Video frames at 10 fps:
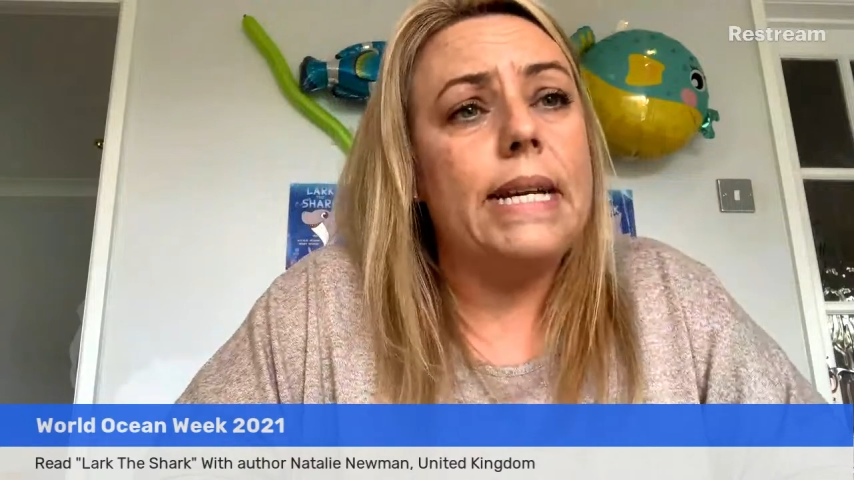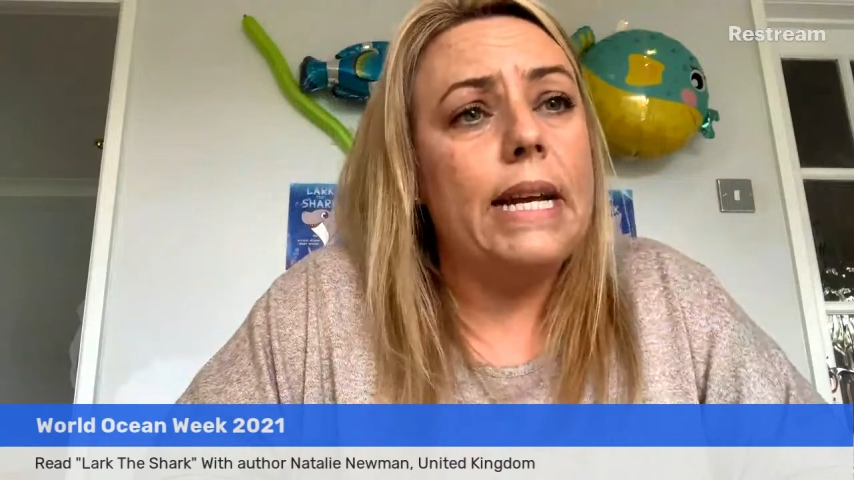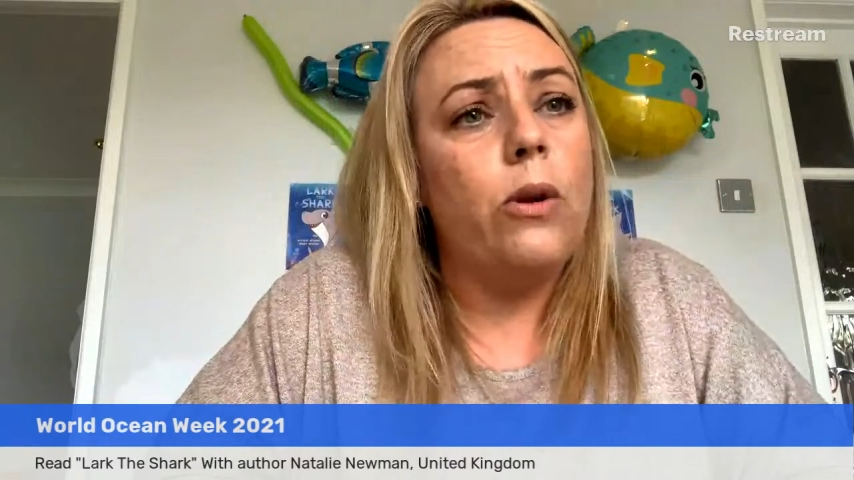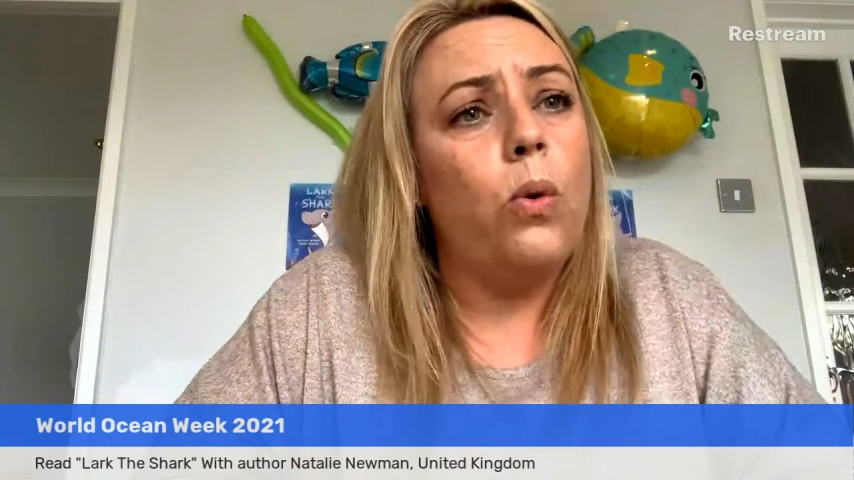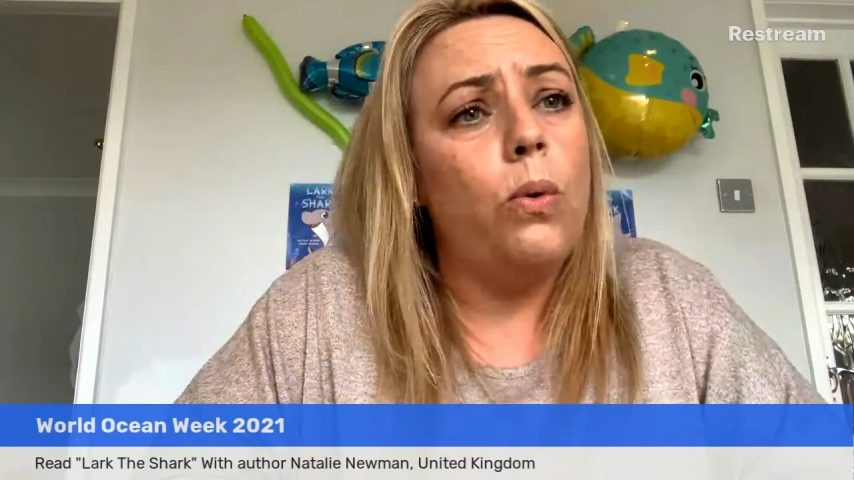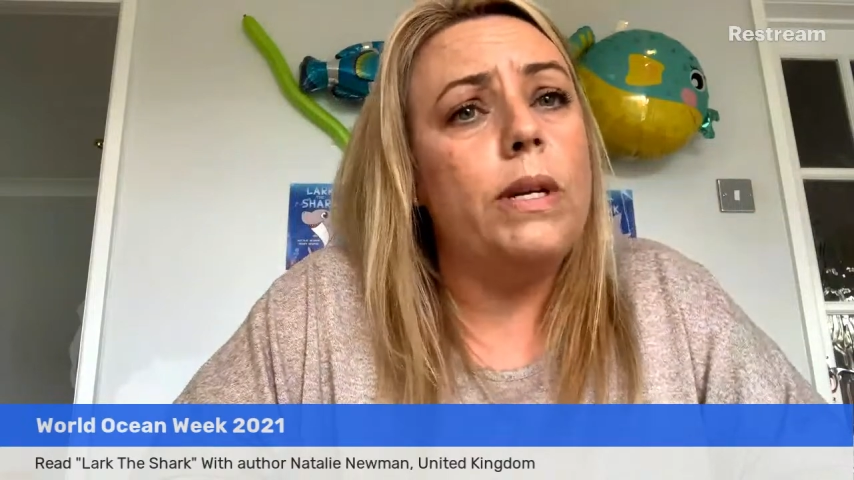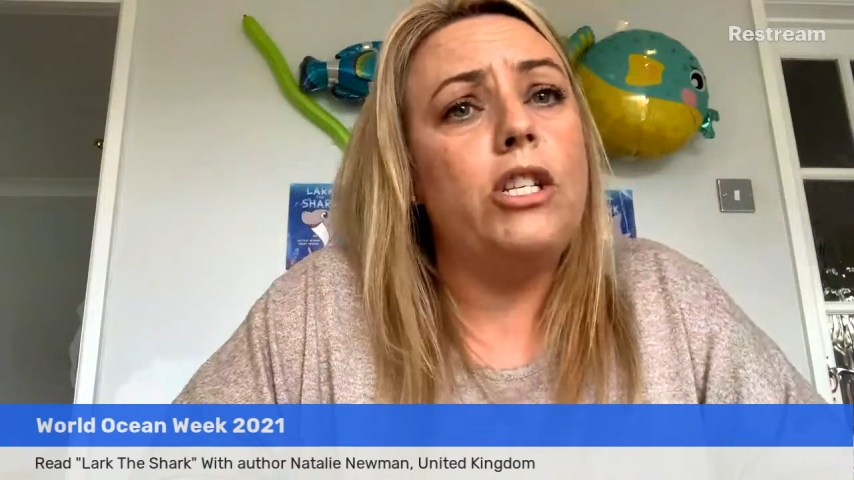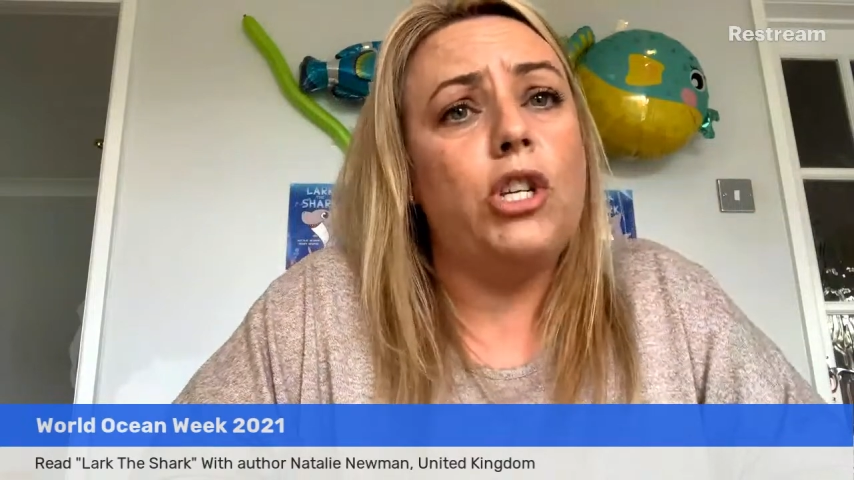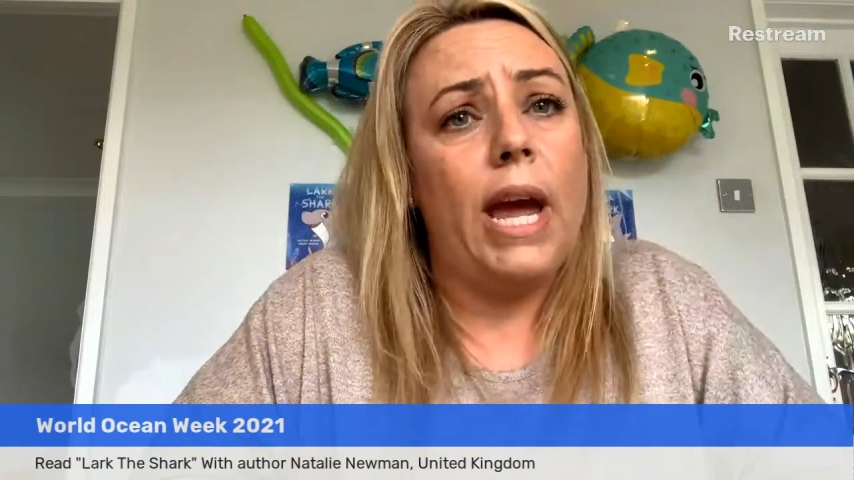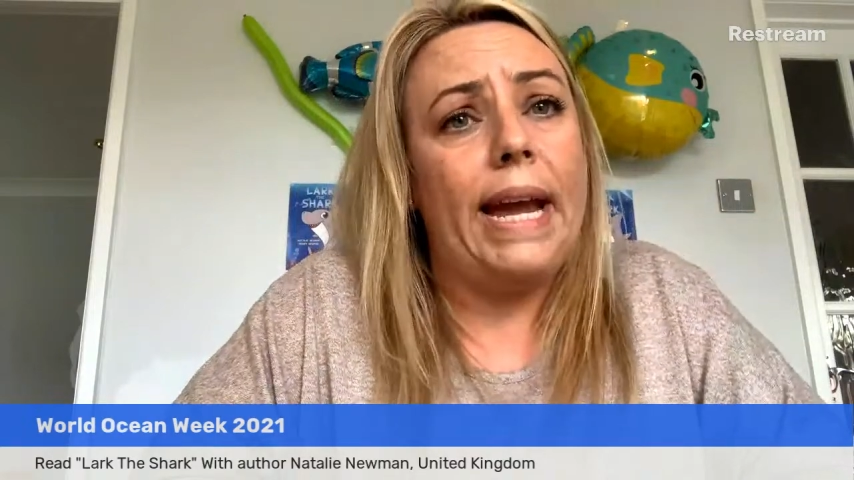because it can
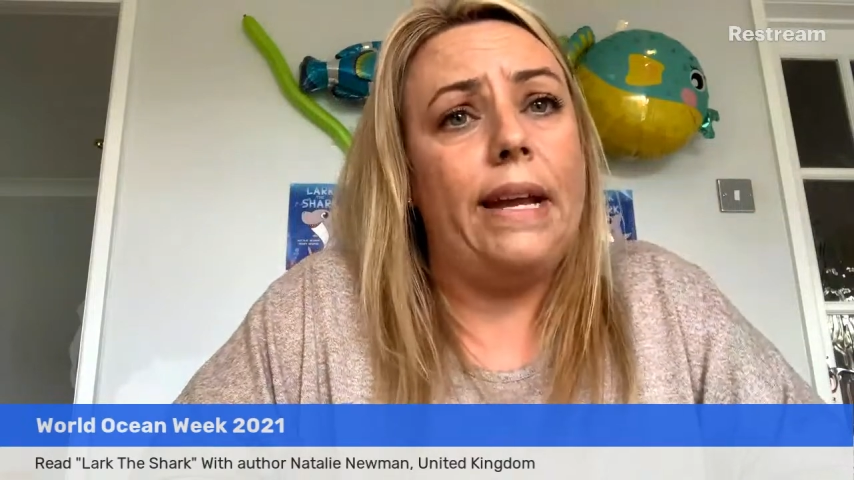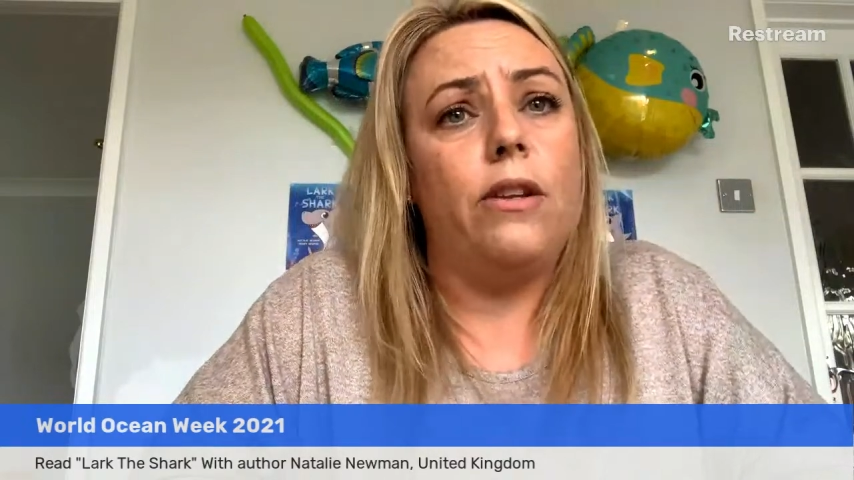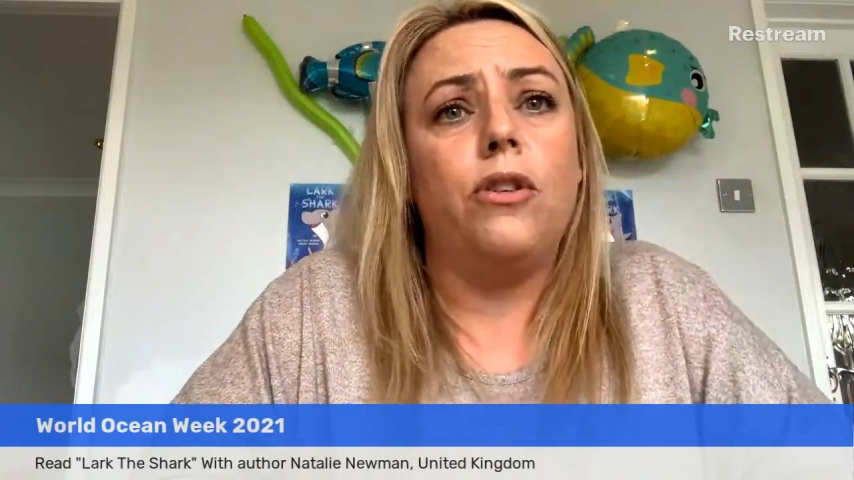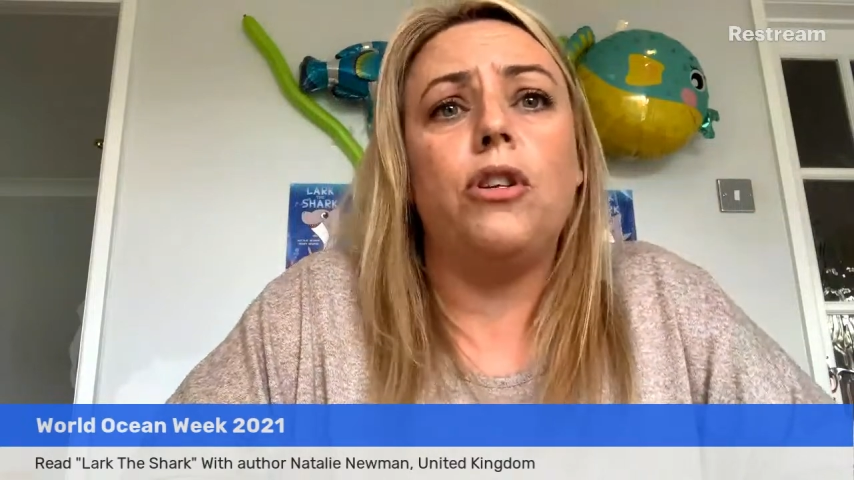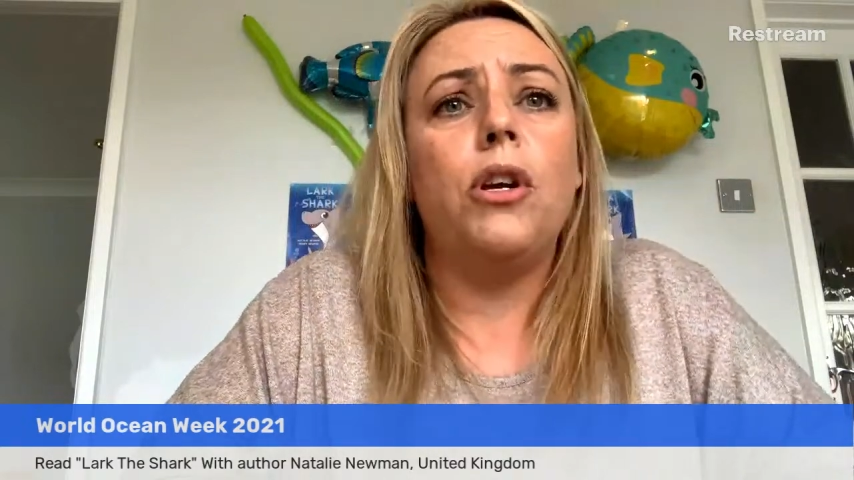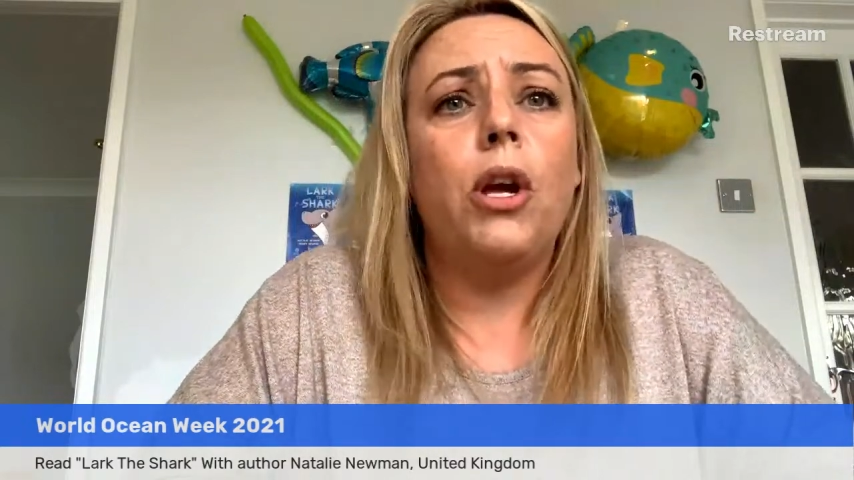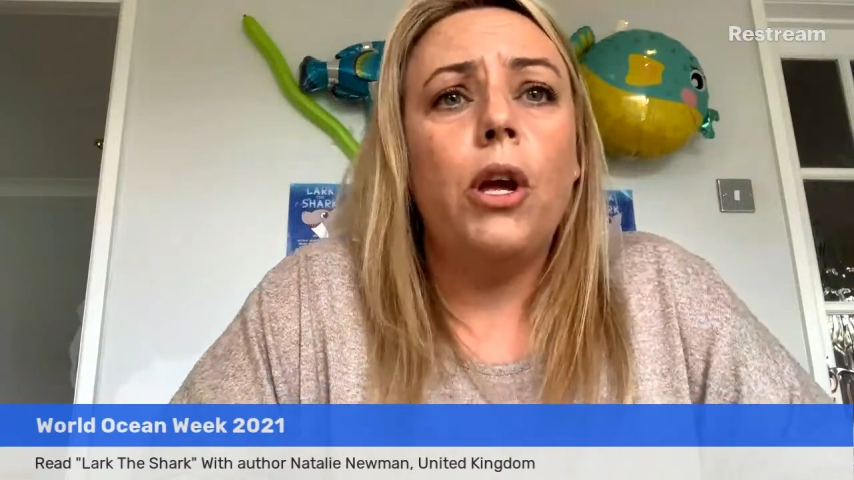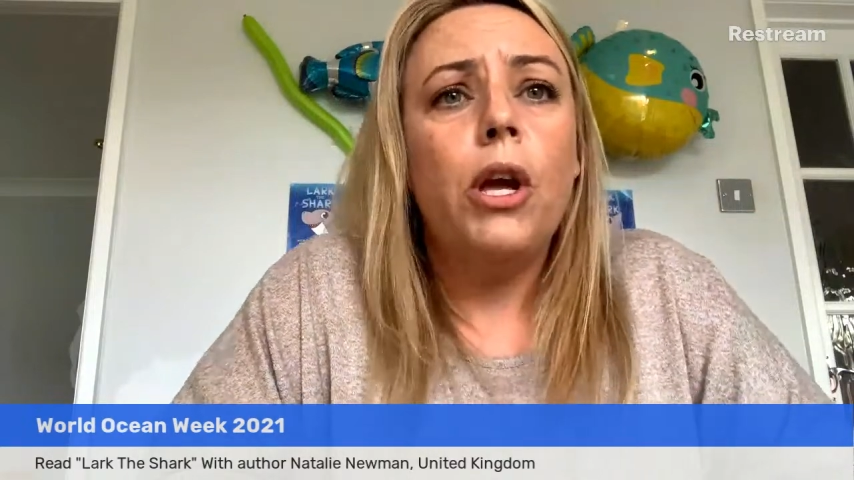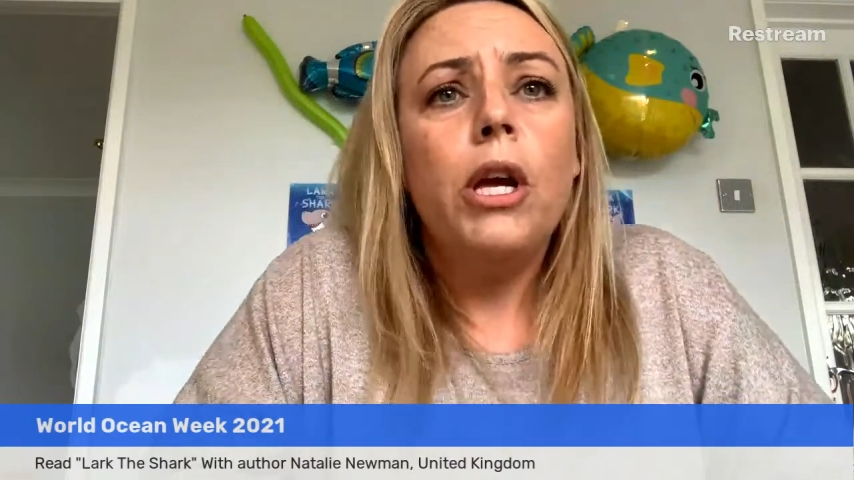always change.